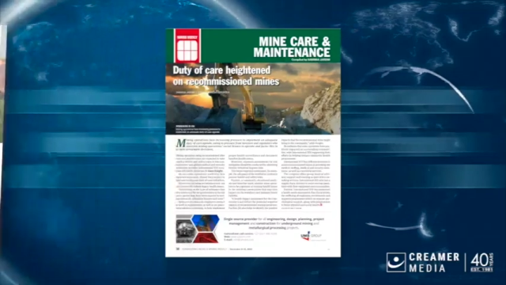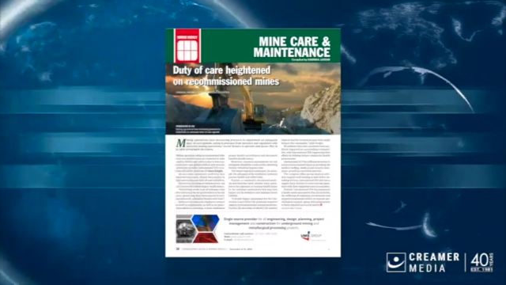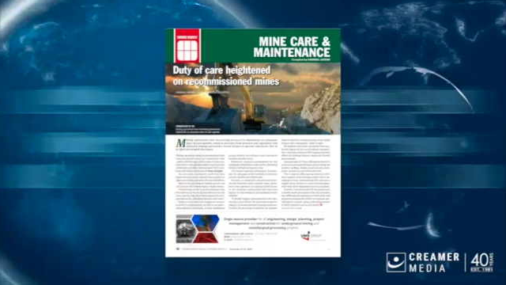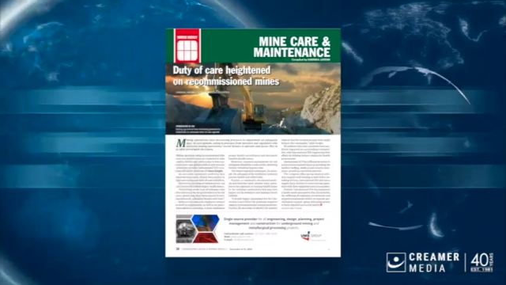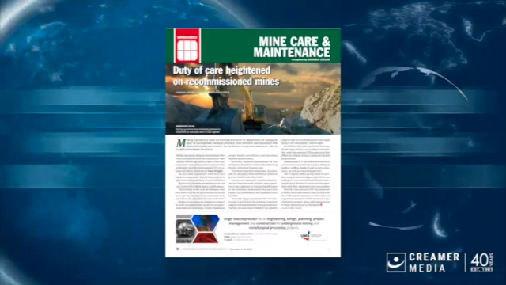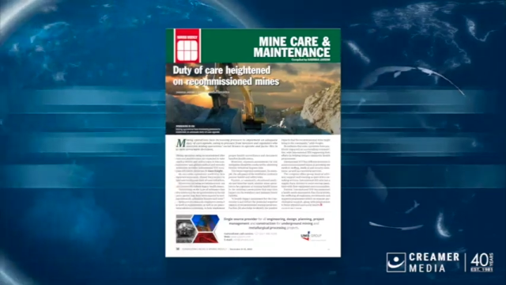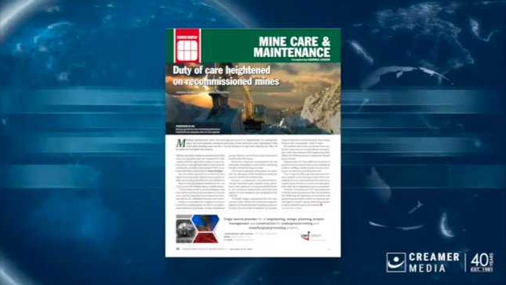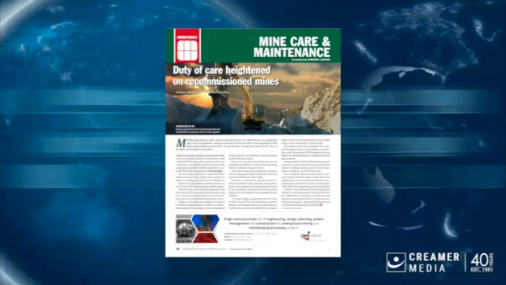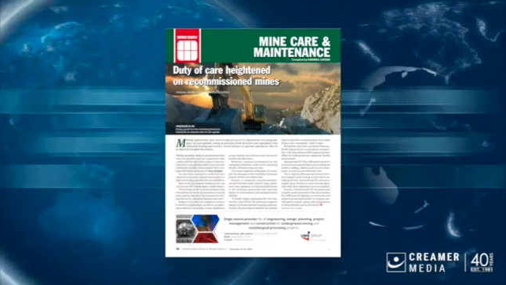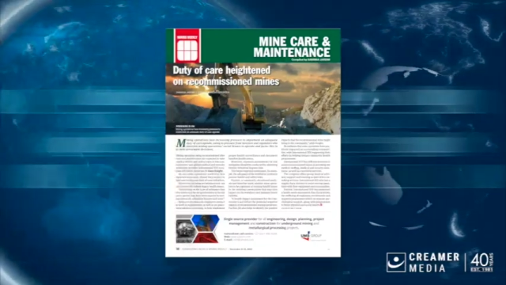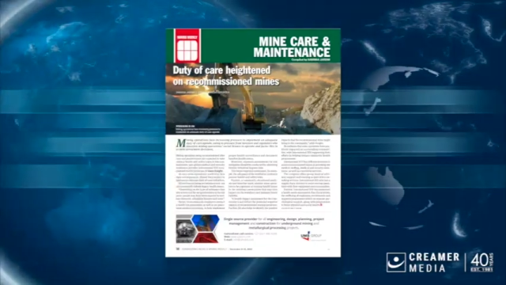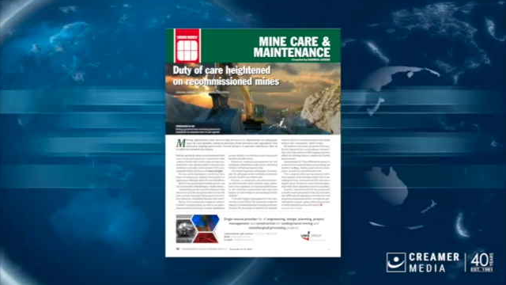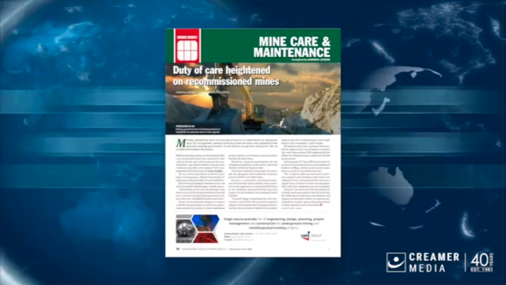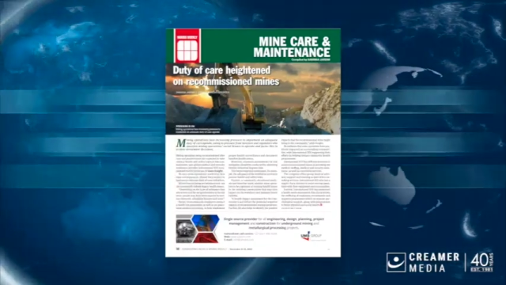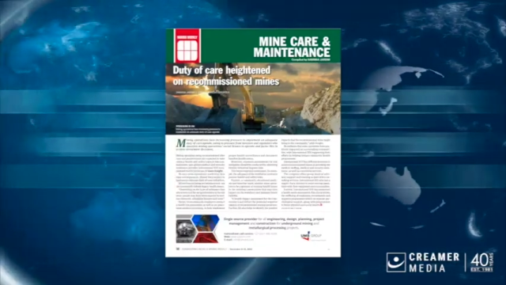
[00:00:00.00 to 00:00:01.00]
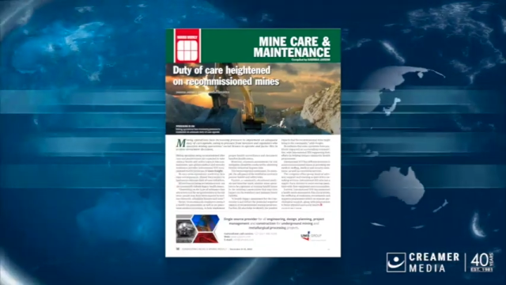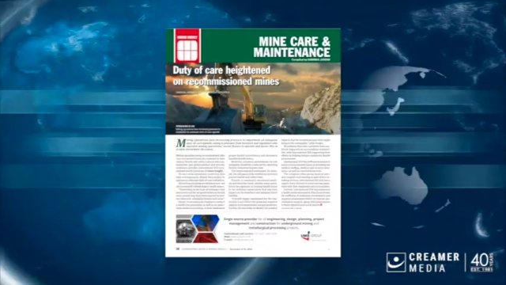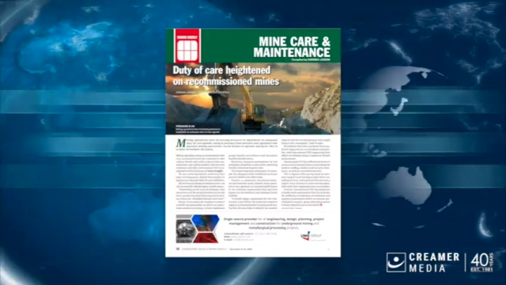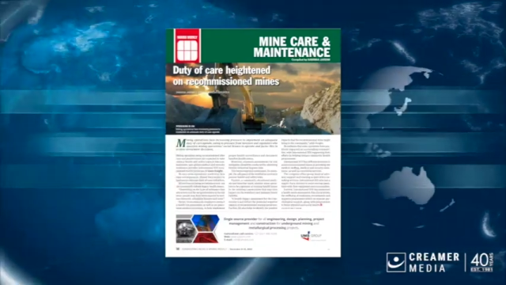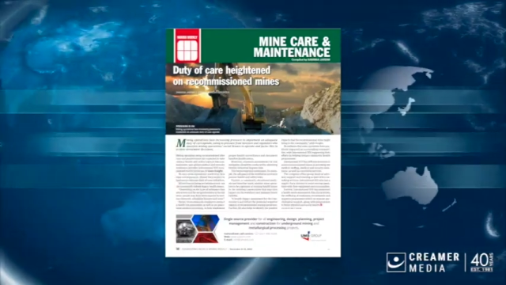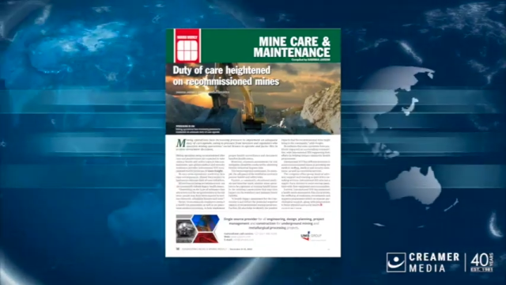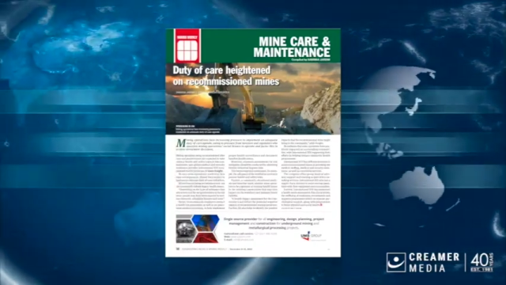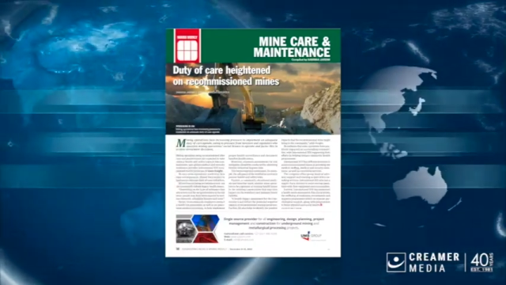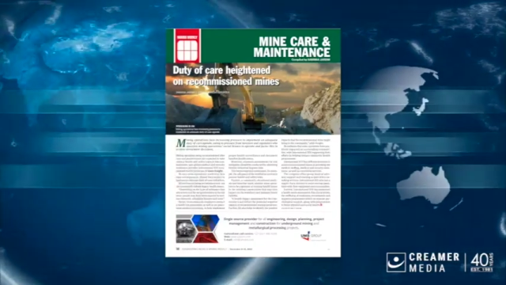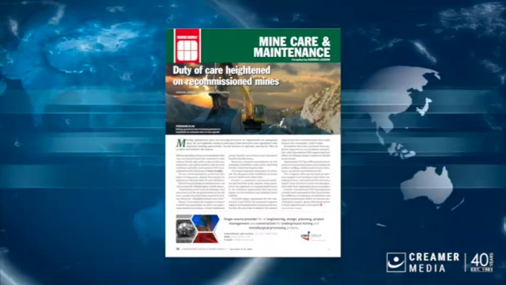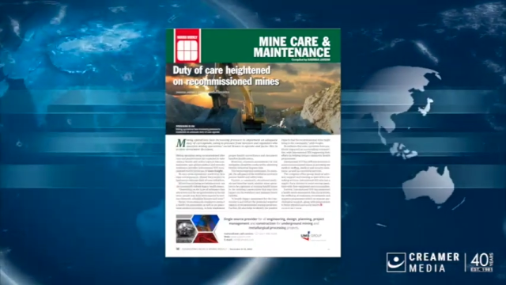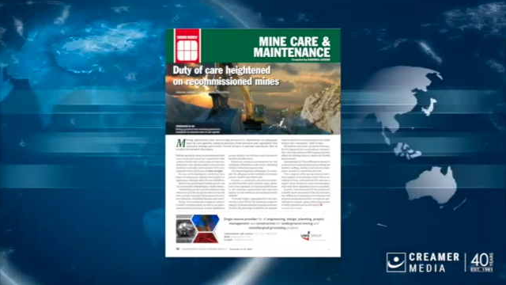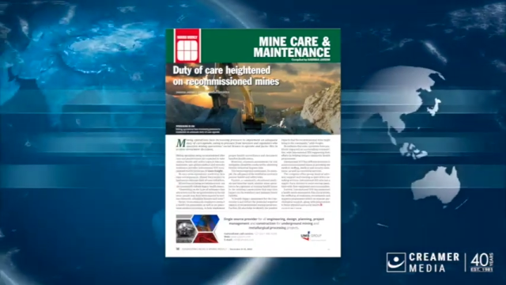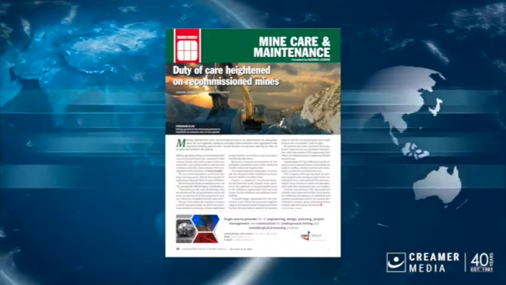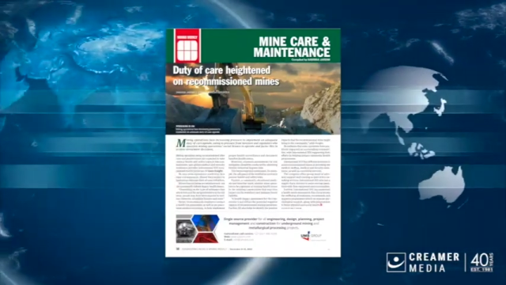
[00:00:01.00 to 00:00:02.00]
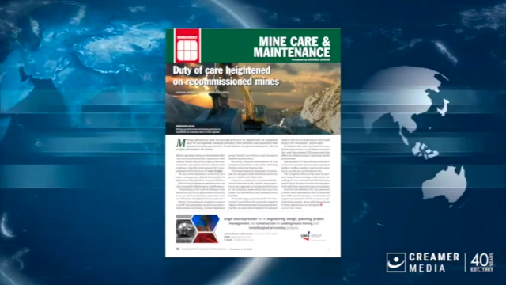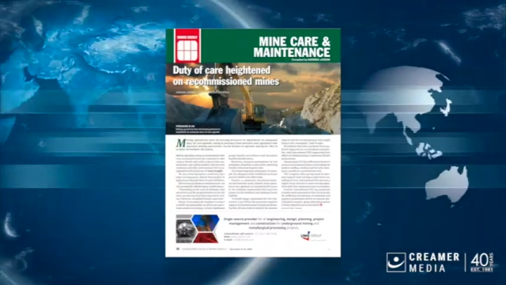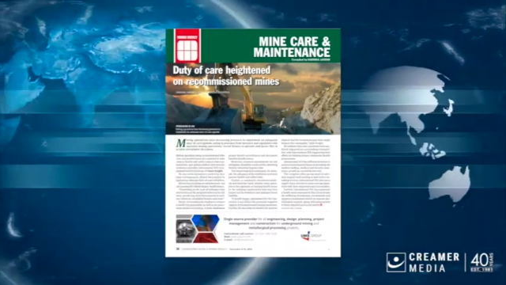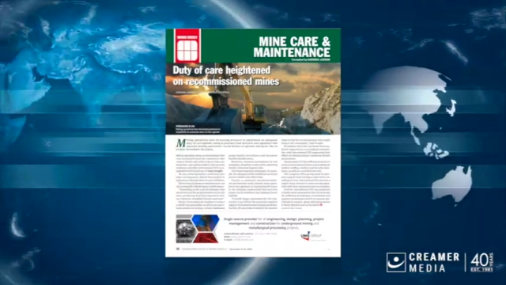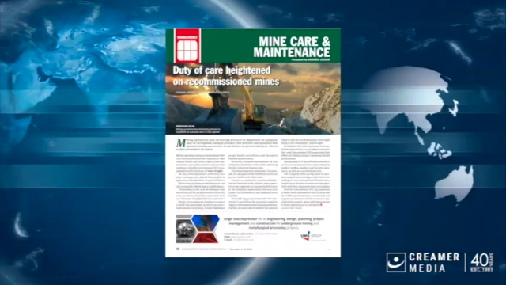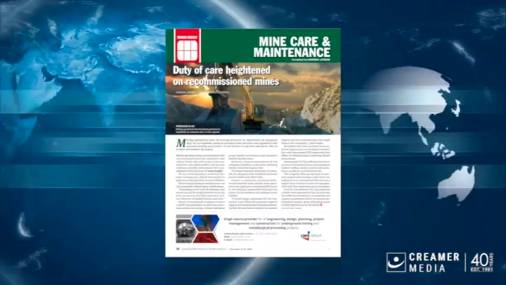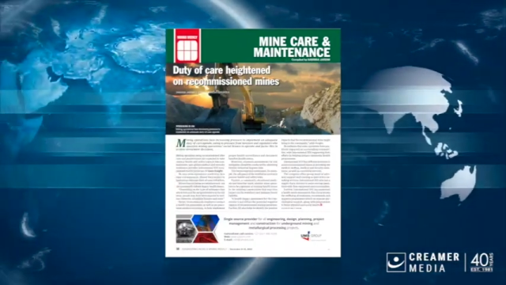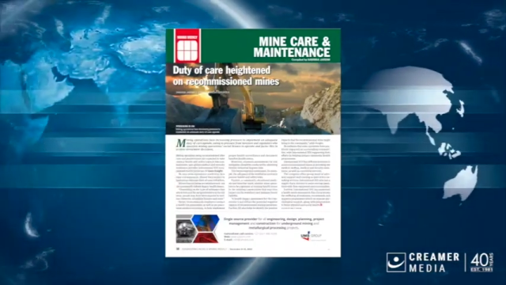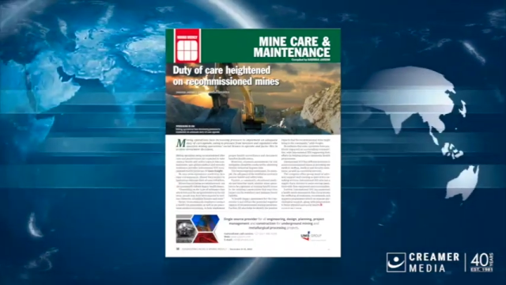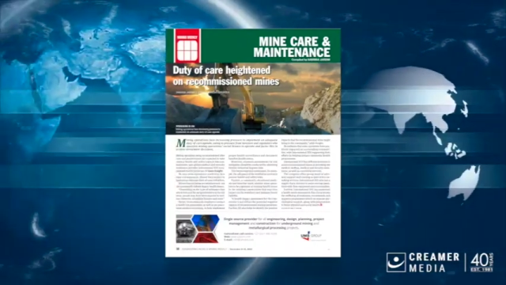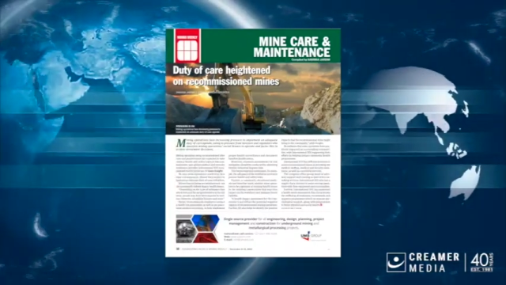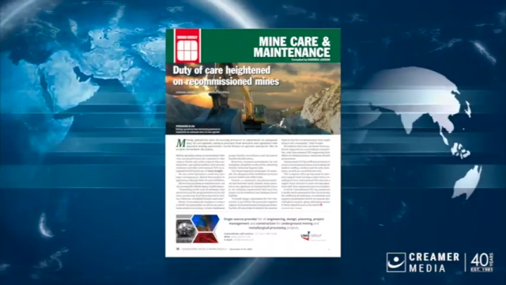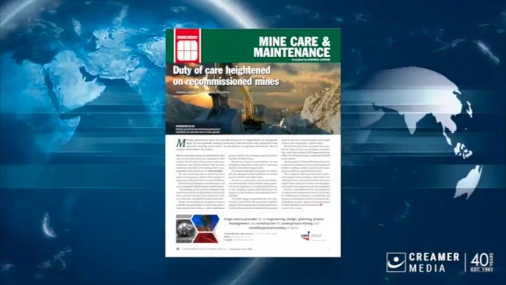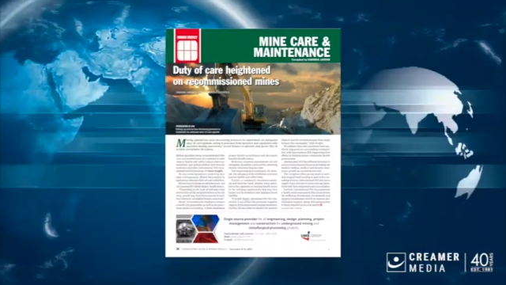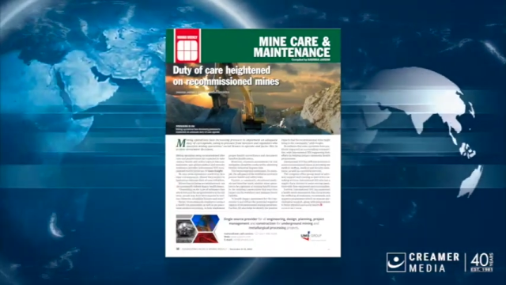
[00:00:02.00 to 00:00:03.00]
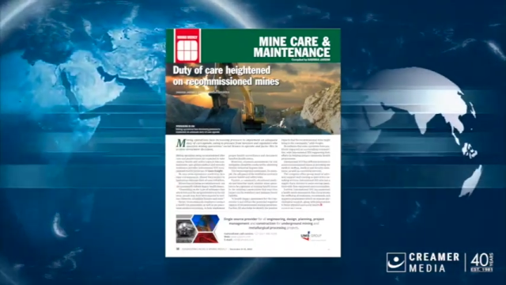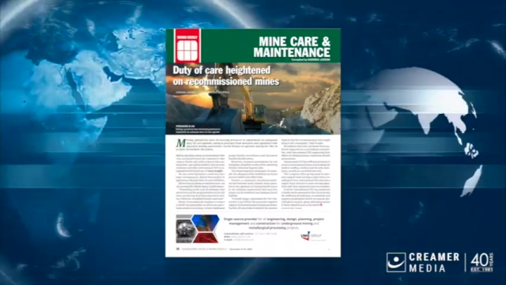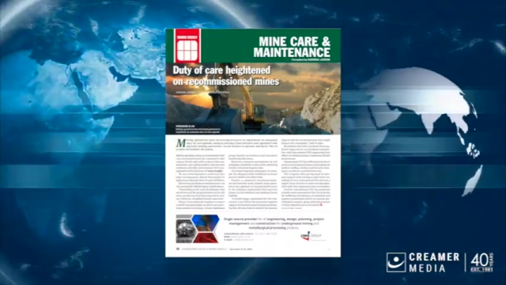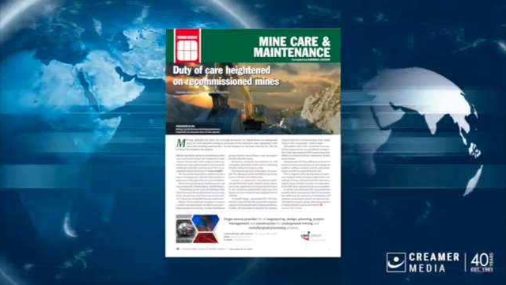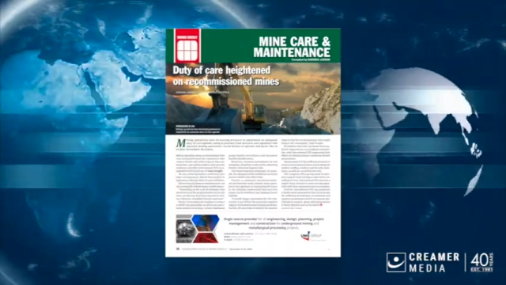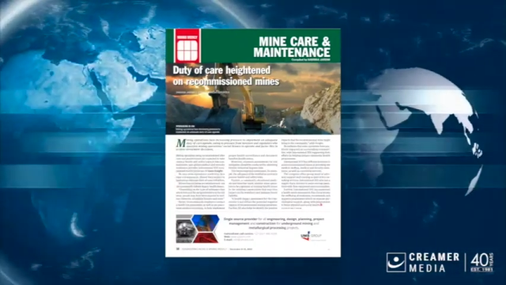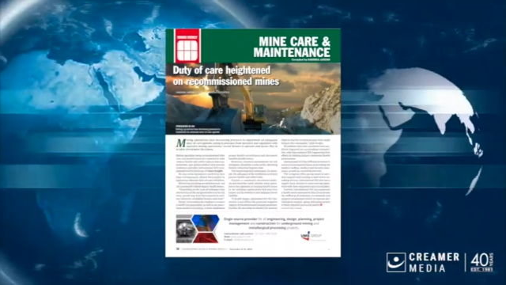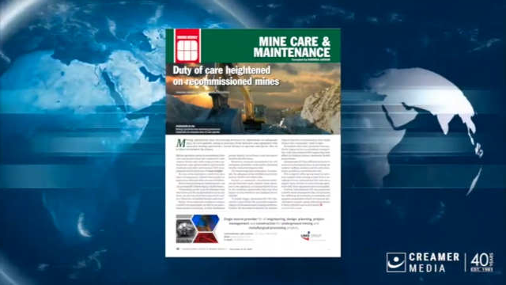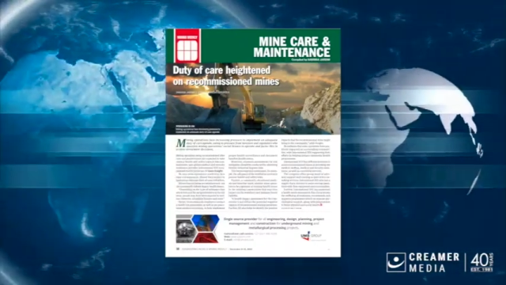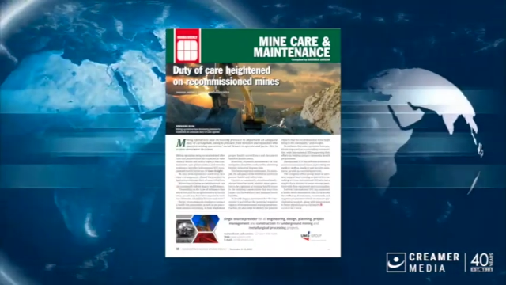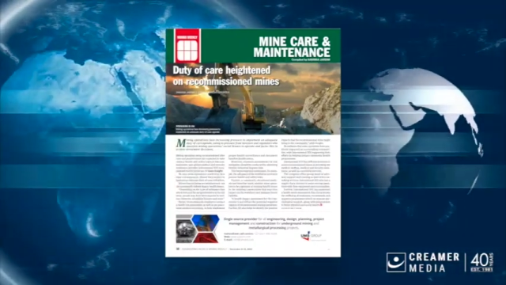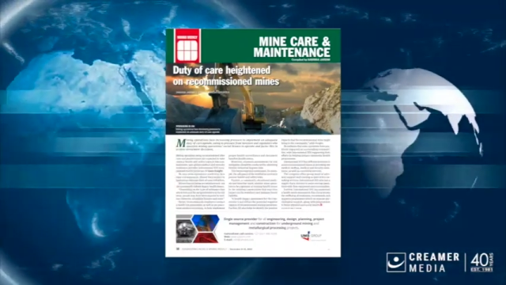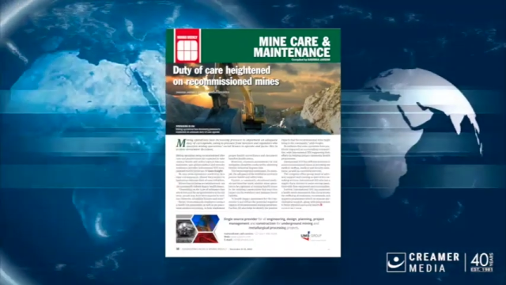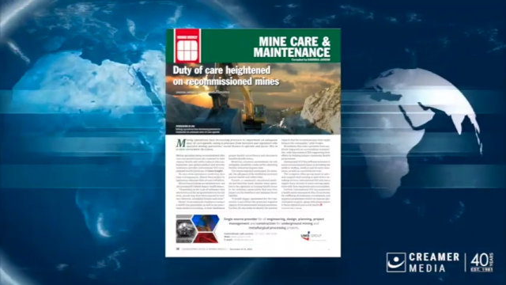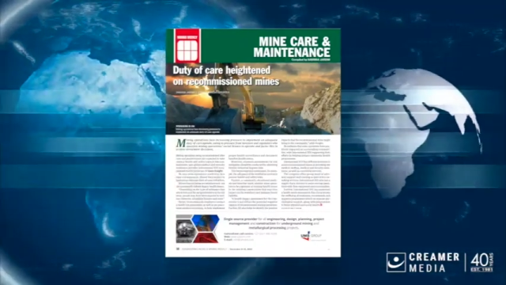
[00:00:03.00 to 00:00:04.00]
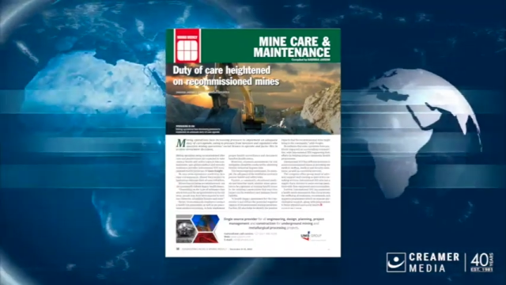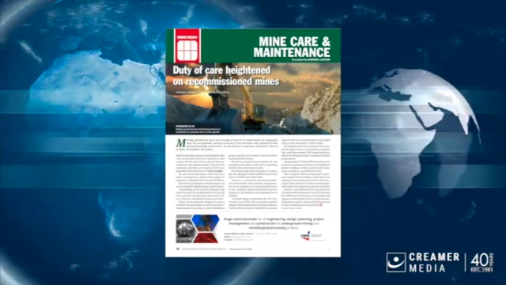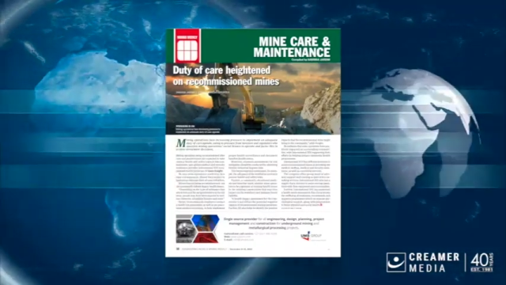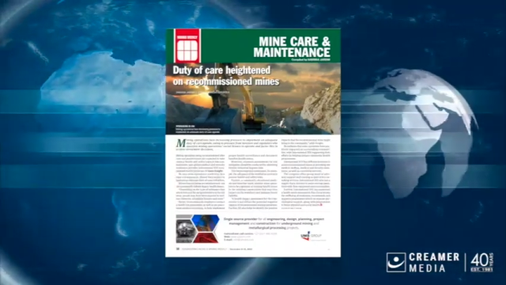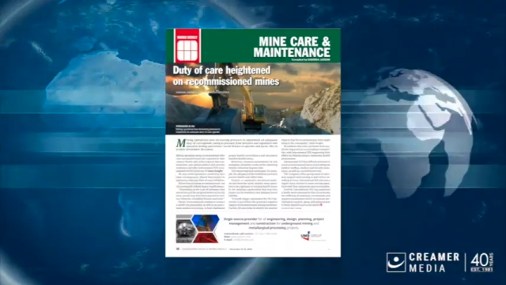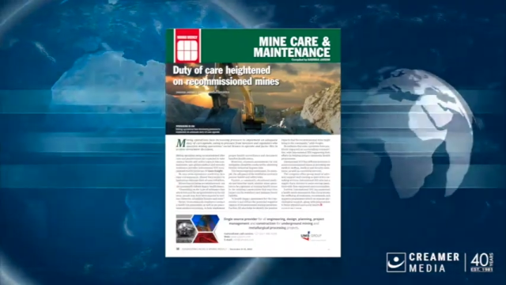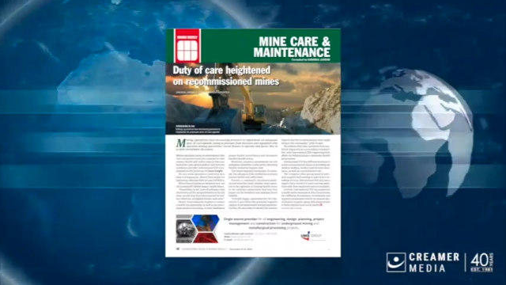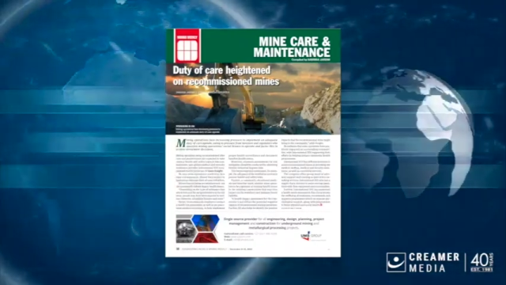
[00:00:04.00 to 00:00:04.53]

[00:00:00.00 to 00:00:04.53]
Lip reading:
[unreadable: no face in view]